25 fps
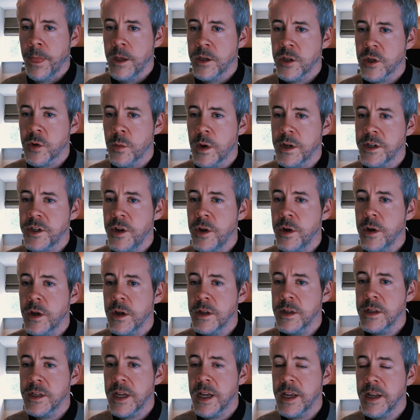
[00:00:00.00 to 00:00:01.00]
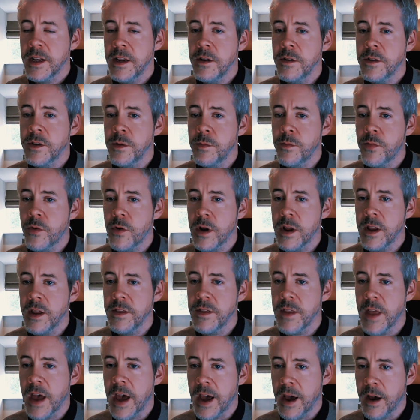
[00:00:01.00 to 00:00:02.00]
So as you continue to
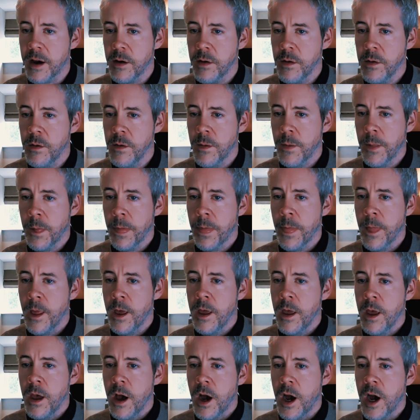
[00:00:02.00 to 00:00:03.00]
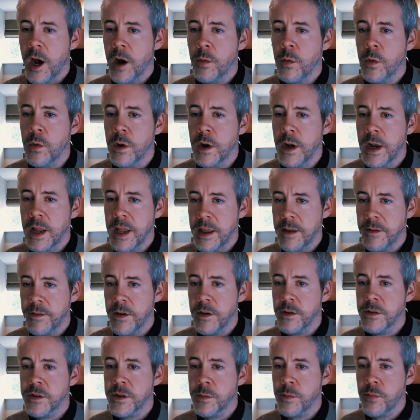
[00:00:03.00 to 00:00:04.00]
breathe now, I will leave
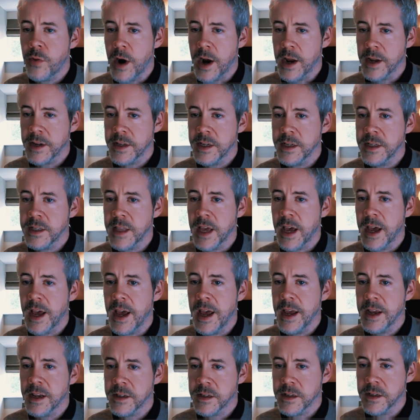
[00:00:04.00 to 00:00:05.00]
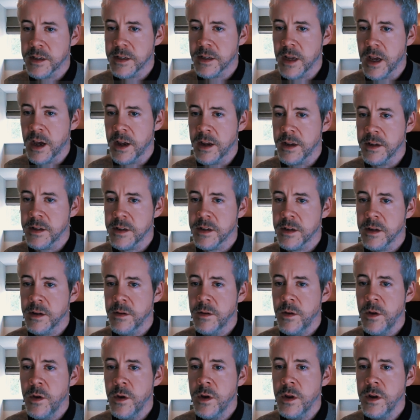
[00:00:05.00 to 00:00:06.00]
you to practice that exercise.
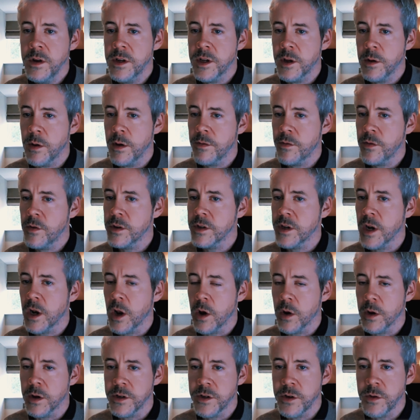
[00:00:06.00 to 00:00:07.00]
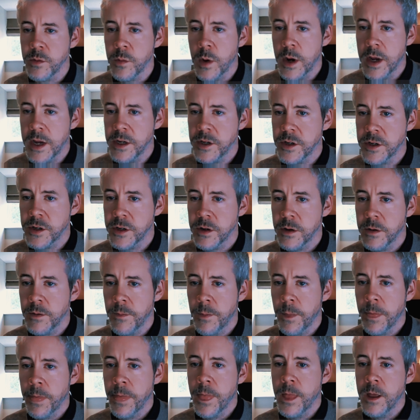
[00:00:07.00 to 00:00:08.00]
You can do it for as long as you wish.
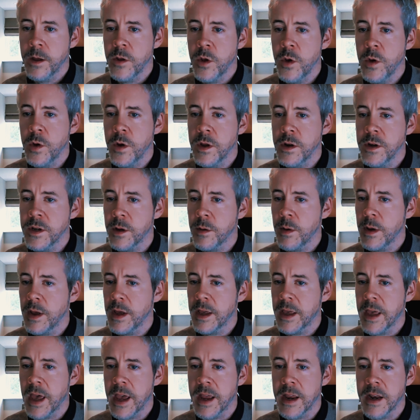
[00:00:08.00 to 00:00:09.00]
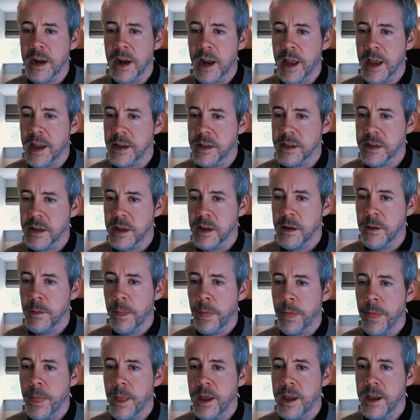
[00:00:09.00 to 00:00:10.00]
You can do it again later.
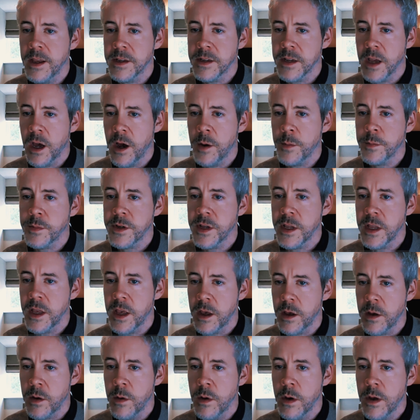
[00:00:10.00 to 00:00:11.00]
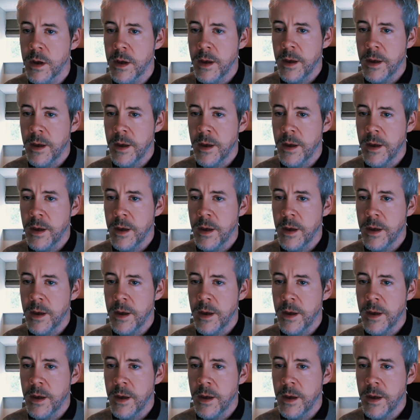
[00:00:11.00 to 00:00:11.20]
It is up to you.